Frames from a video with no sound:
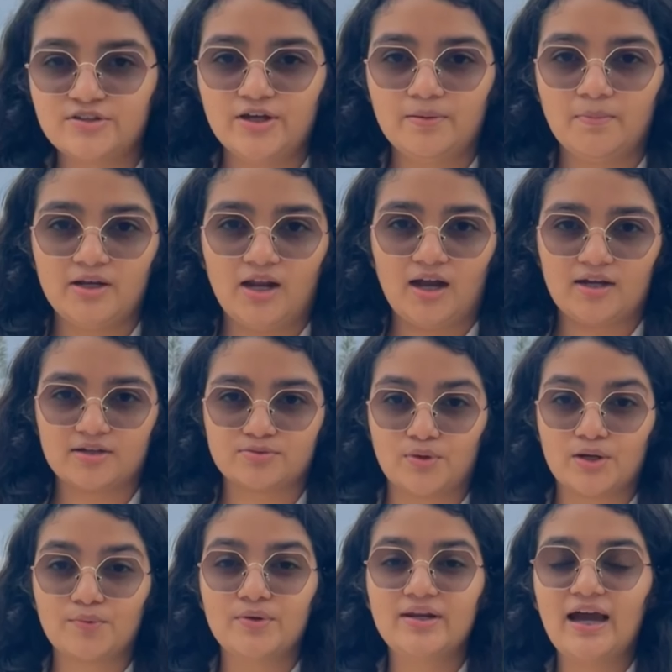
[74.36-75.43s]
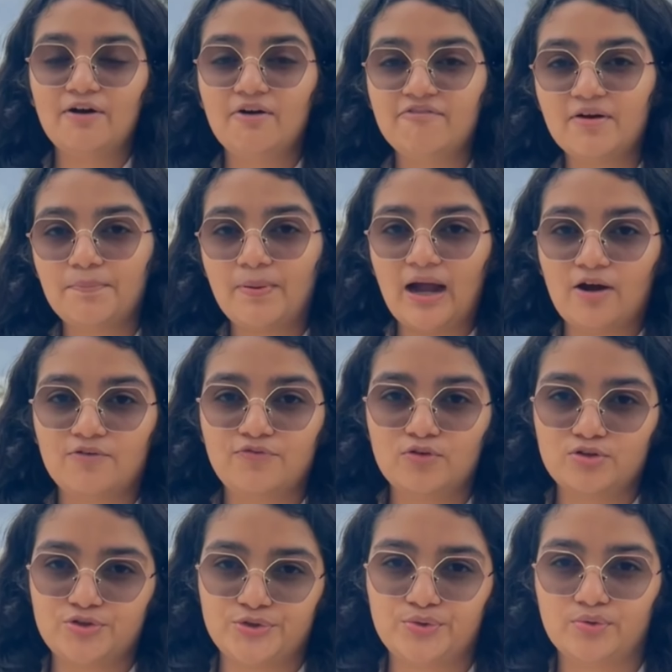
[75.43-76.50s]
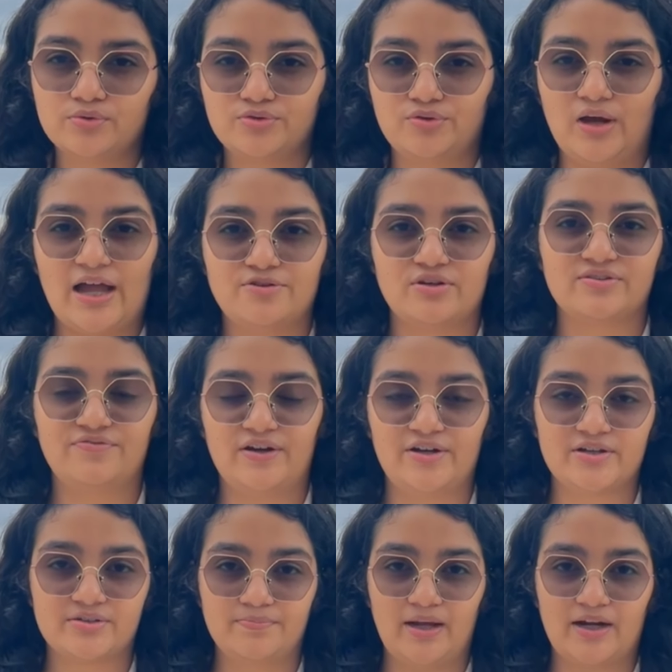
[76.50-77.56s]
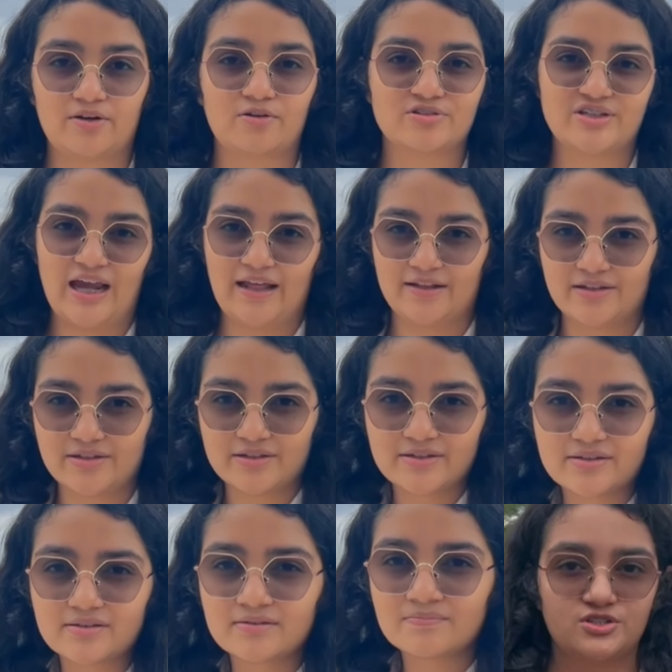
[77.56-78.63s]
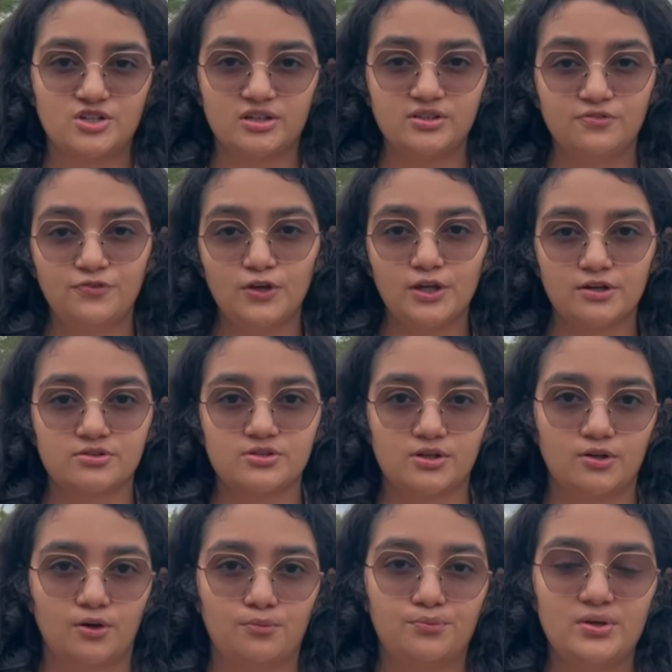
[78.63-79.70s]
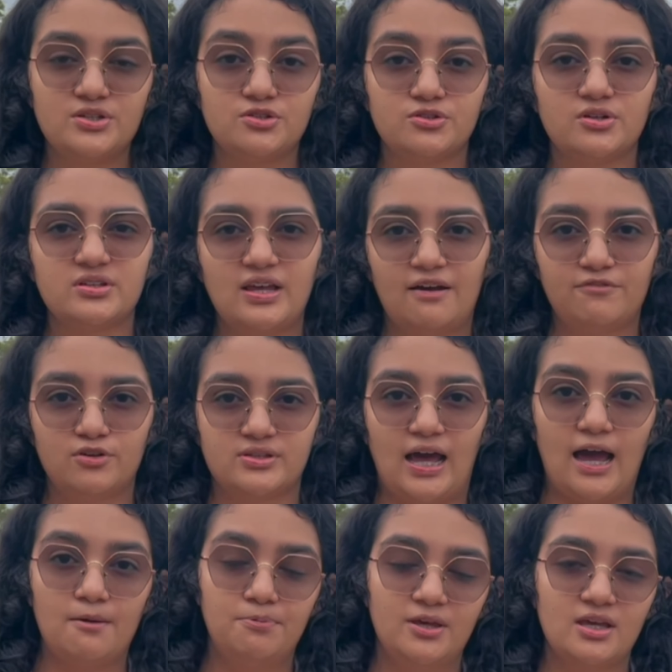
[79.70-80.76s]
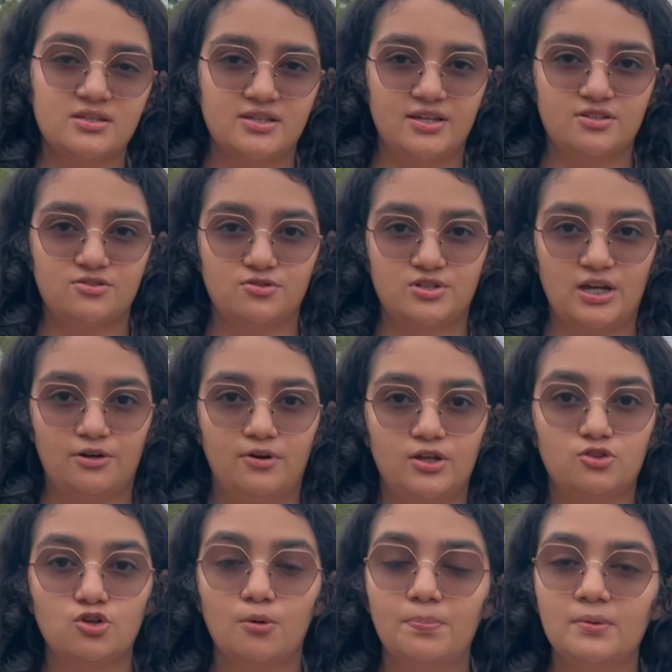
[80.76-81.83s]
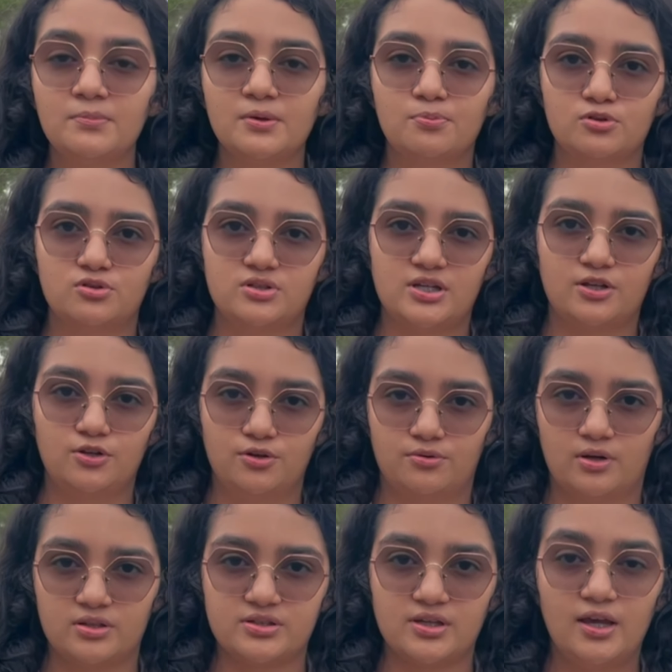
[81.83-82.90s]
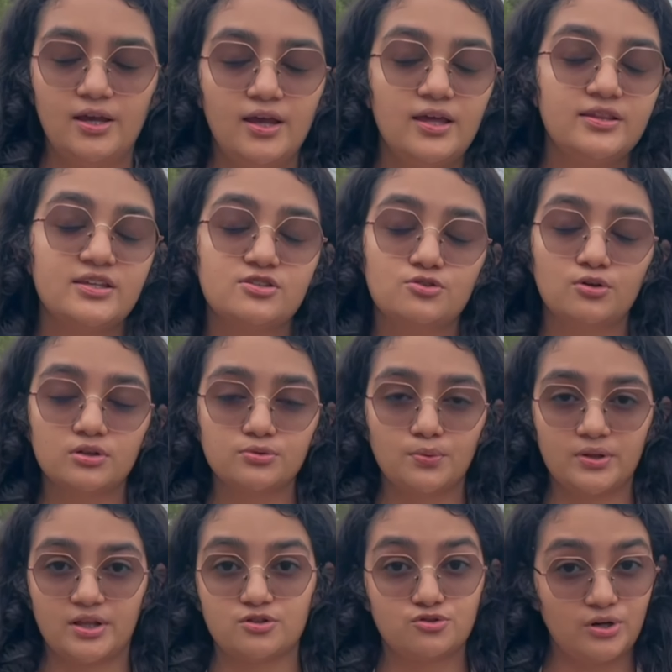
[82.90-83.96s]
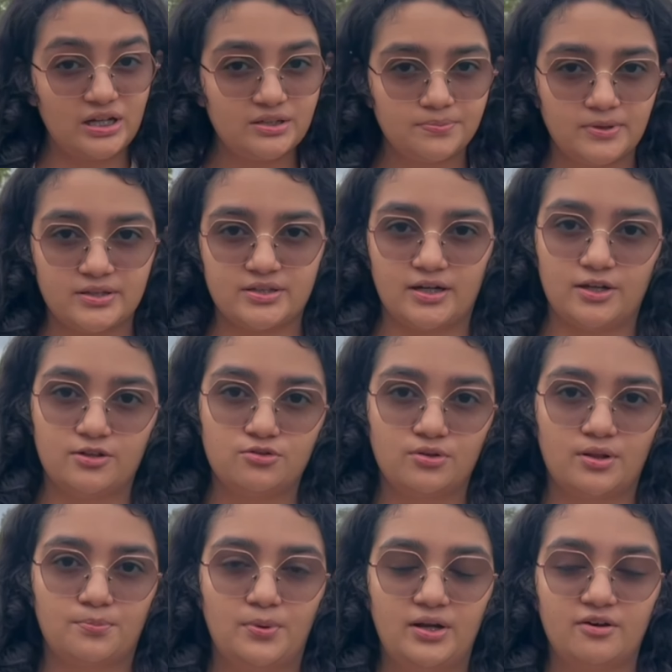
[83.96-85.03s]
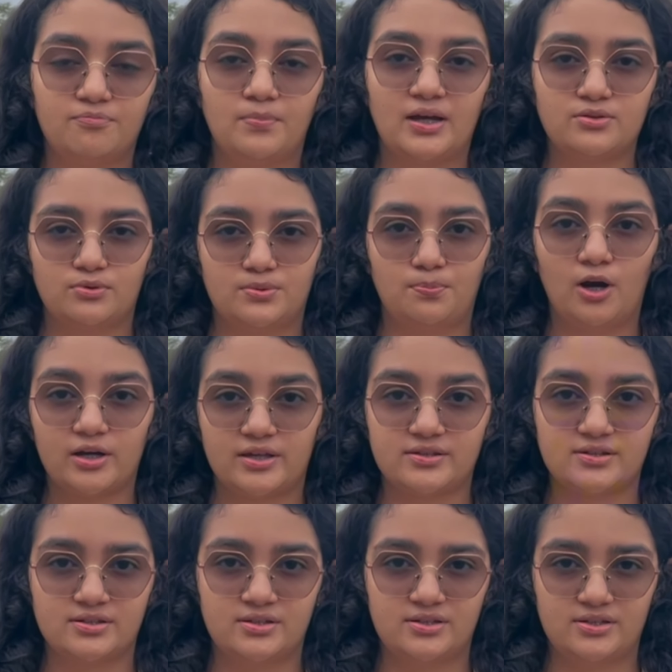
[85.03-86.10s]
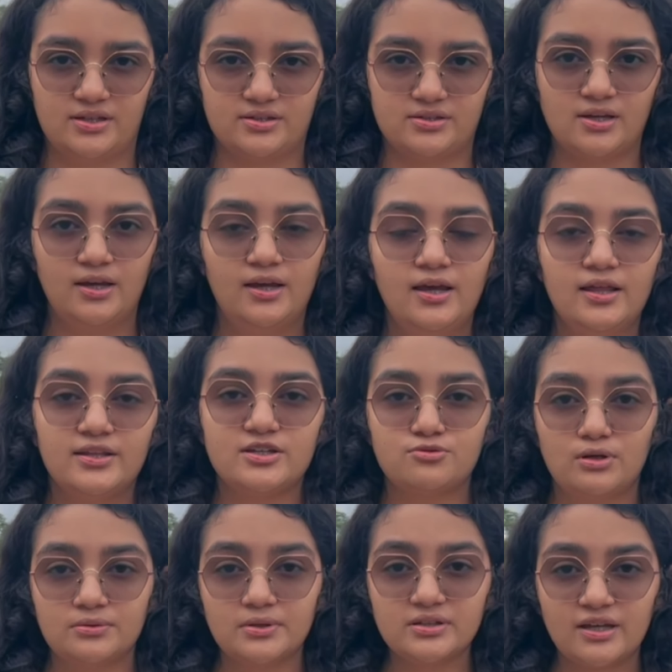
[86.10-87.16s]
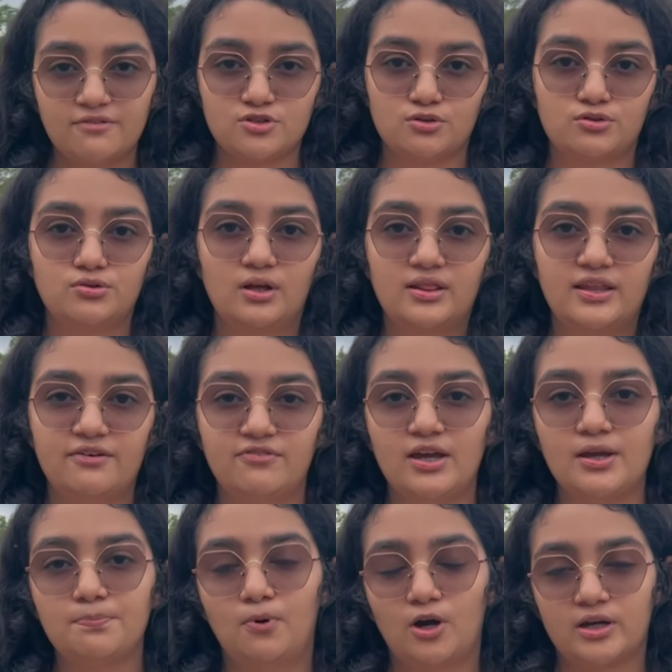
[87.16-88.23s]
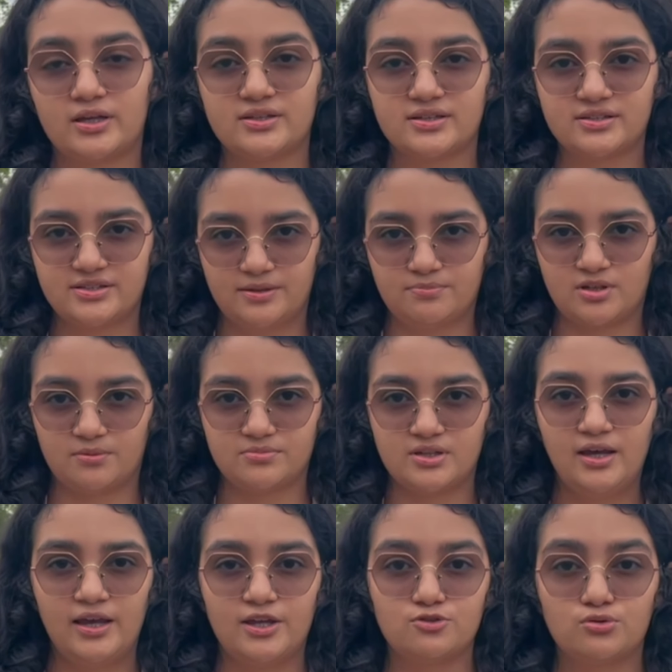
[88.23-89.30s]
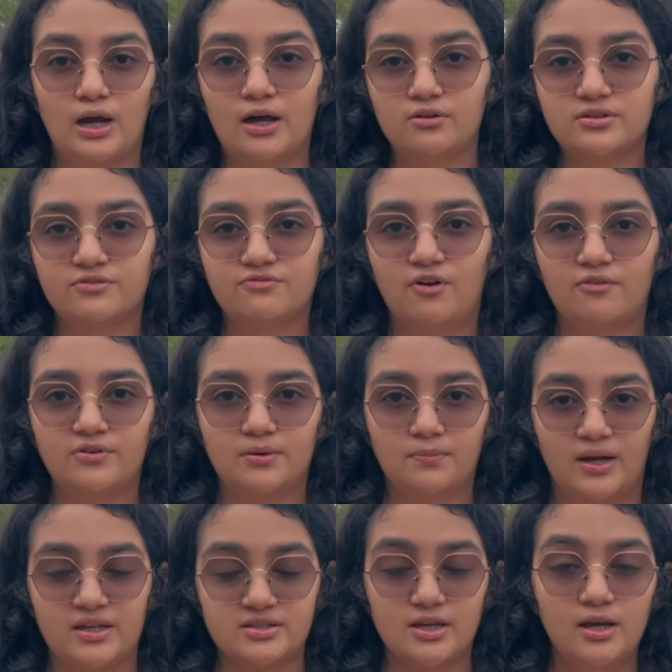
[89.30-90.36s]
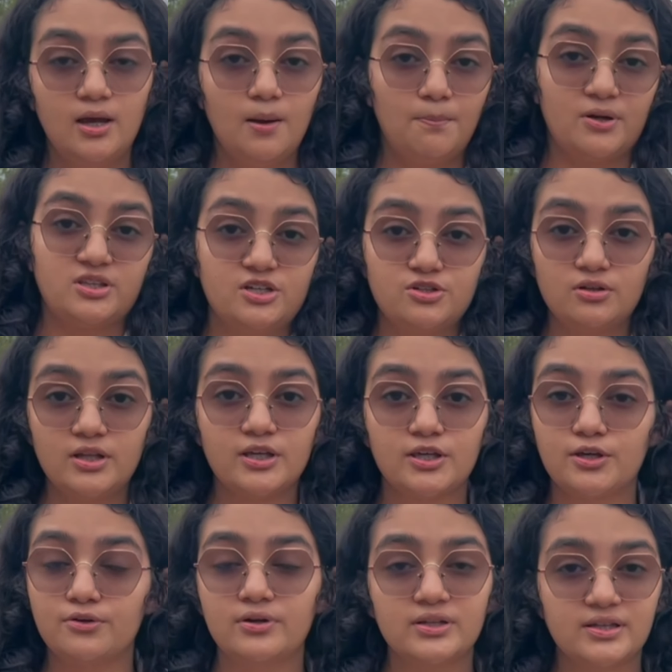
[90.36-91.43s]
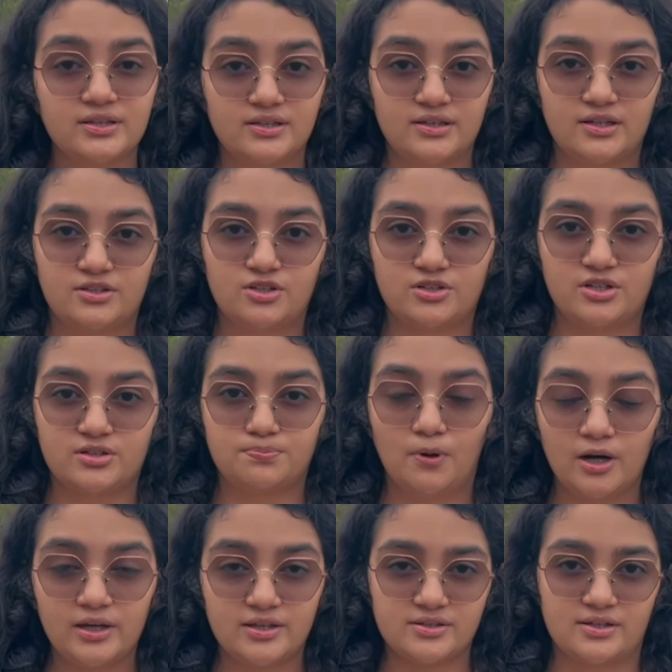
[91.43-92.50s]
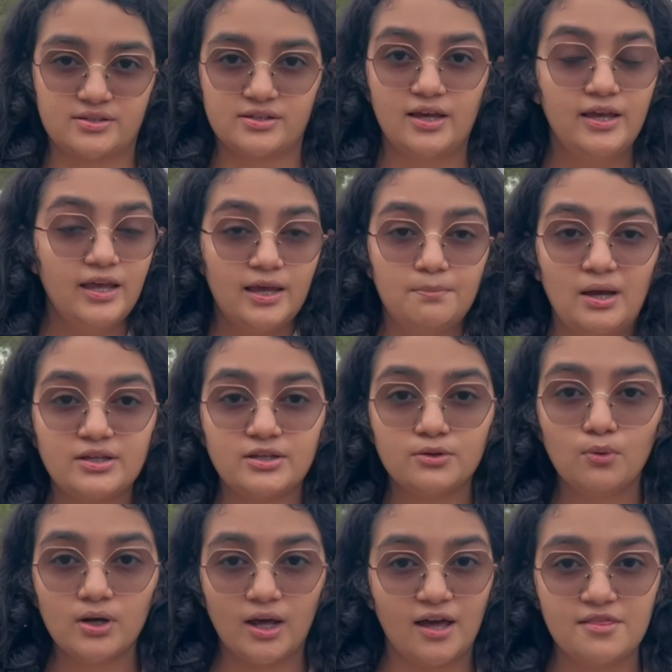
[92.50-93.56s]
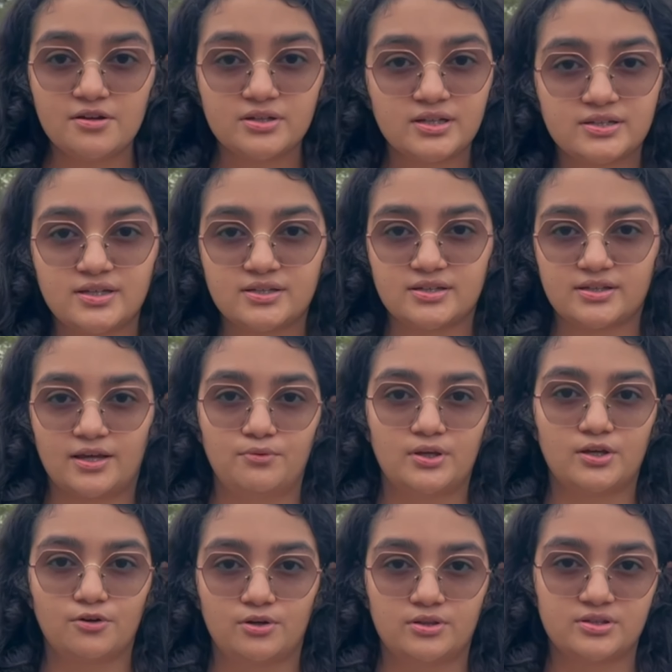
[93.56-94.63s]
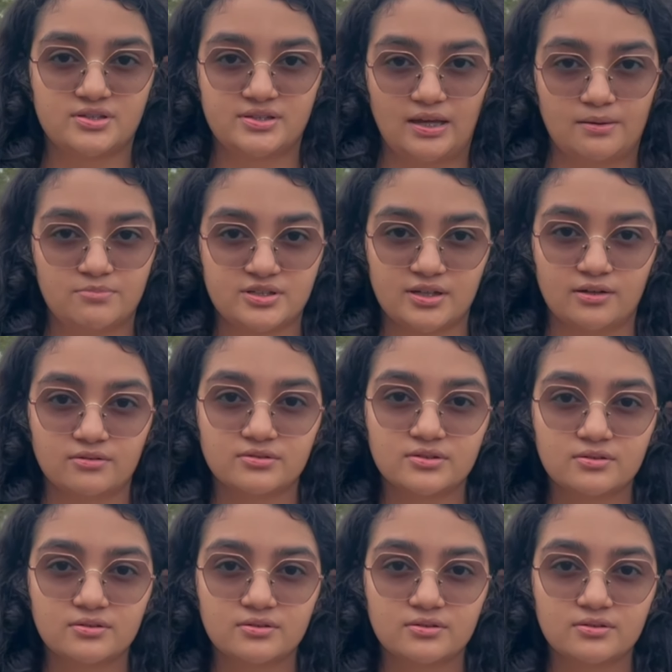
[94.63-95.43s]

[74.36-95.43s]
to Yamanaka's work, we now have a powerful tool to address various medical challenges. Just a few years ago, researchers have used iPSCs to generate dopamine-producing neurons. These neurons were then transplanted into the brain of mice with Parkinson's disease. These transplants have shown to alleviate Parkinson's symptoms in trials involving mice, potentially curing diseases such as Parkinson's. Imagine what other diseases can we cure with stem cells.